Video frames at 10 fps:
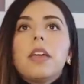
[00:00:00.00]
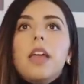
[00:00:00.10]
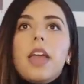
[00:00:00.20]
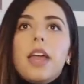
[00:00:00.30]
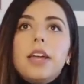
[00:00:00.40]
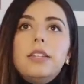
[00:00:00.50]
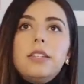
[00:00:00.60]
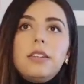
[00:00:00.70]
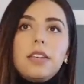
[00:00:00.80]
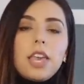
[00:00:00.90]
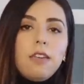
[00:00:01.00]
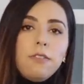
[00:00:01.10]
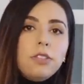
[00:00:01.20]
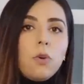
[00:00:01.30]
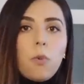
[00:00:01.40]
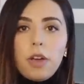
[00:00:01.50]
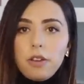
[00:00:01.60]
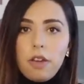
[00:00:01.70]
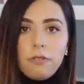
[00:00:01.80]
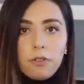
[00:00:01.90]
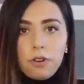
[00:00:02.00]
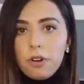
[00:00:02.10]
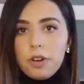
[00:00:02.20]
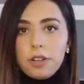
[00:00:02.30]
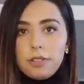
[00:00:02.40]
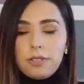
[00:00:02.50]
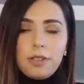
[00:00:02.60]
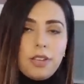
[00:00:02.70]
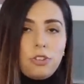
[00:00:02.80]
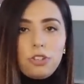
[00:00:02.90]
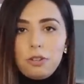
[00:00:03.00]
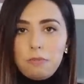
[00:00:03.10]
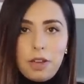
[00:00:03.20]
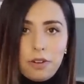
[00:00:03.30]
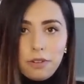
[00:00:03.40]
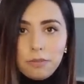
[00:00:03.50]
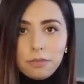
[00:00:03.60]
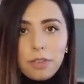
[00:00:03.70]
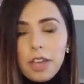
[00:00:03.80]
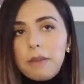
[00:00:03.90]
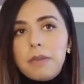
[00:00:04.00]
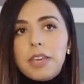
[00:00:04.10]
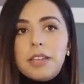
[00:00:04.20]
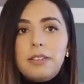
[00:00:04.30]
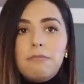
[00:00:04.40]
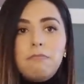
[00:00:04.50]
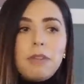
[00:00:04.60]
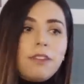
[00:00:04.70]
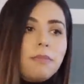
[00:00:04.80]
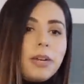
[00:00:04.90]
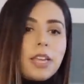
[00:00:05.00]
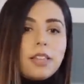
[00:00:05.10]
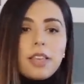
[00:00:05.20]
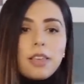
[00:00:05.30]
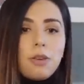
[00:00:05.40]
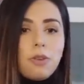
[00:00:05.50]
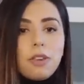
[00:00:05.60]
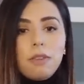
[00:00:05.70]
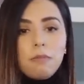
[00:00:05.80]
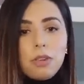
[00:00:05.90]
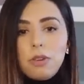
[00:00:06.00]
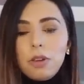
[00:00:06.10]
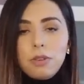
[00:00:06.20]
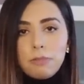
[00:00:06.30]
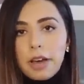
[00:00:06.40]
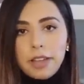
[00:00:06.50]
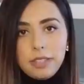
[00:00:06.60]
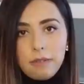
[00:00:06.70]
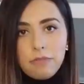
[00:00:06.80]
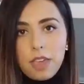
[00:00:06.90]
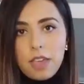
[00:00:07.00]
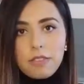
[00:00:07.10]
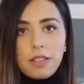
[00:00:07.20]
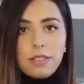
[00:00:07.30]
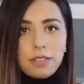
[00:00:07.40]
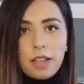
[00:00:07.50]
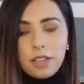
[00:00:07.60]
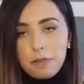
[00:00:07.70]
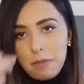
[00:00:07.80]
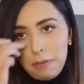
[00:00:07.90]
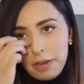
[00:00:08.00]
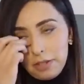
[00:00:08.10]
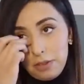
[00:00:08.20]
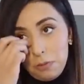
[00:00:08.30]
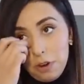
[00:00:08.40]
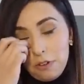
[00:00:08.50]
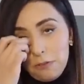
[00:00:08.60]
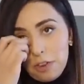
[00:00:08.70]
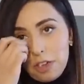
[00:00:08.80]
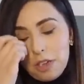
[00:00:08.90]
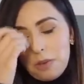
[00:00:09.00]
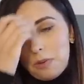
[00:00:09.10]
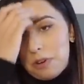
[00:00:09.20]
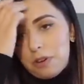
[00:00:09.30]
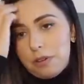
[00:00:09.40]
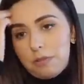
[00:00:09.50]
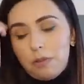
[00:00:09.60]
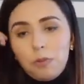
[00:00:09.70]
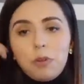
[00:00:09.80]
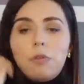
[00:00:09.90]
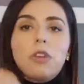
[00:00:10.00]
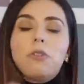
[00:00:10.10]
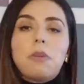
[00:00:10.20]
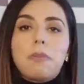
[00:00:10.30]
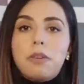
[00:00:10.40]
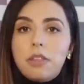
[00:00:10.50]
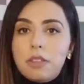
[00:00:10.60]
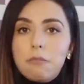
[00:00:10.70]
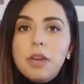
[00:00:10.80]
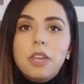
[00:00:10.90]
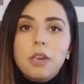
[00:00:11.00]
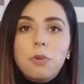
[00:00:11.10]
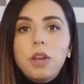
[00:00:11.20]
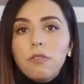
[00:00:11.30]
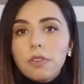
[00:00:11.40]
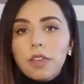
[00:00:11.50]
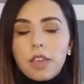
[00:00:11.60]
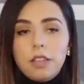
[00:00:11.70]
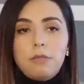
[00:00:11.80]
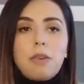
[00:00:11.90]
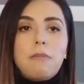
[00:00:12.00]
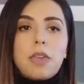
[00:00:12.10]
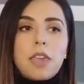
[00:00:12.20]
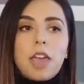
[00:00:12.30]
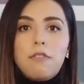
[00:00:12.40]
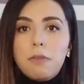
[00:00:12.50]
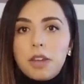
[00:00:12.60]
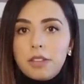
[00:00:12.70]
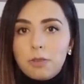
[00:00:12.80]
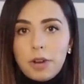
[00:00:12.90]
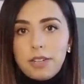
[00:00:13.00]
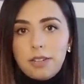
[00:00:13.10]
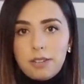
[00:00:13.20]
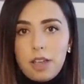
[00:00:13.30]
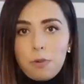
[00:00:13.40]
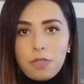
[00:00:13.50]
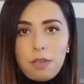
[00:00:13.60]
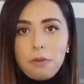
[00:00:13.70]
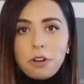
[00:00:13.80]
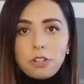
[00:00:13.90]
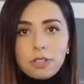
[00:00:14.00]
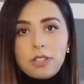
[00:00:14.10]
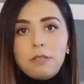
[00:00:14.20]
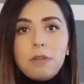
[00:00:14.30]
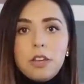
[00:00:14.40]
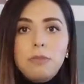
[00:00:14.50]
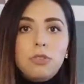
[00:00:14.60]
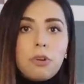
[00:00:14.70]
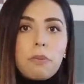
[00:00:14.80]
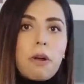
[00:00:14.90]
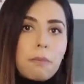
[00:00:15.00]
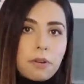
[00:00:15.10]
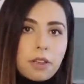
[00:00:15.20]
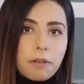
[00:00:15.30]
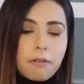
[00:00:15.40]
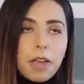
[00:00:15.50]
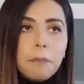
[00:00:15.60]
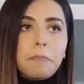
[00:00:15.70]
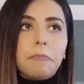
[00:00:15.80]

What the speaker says: And if it's a one-off occurrence, it shouldn't matter, okay? Because everybody, like, you can always buy something and then sell it. Maybe it doesn't work for you, or you know, maybe you need the money. Whatever the case may be, everybody has a right to sell what they purchase because it becomes your property, okay?